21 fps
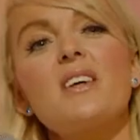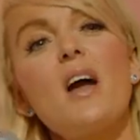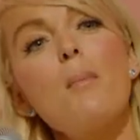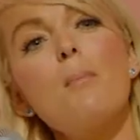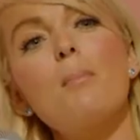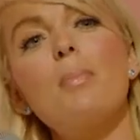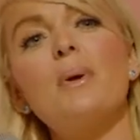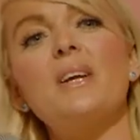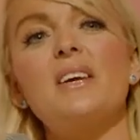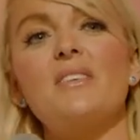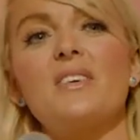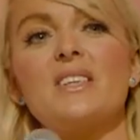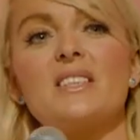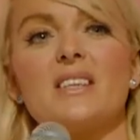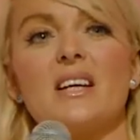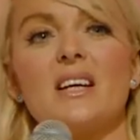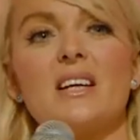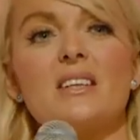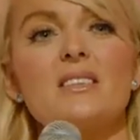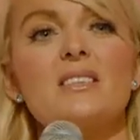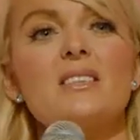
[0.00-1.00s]
company this
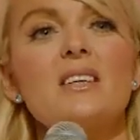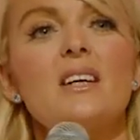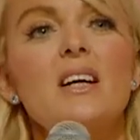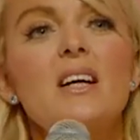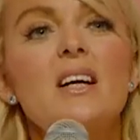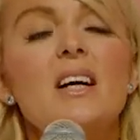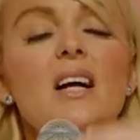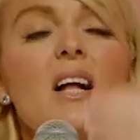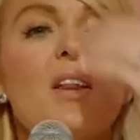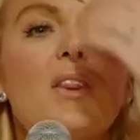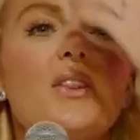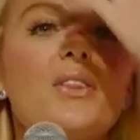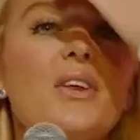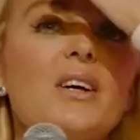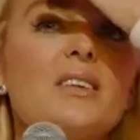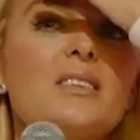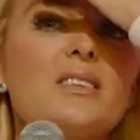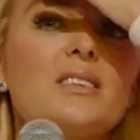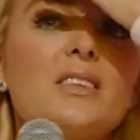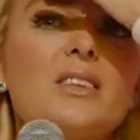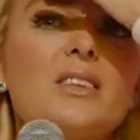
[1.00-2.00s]
is that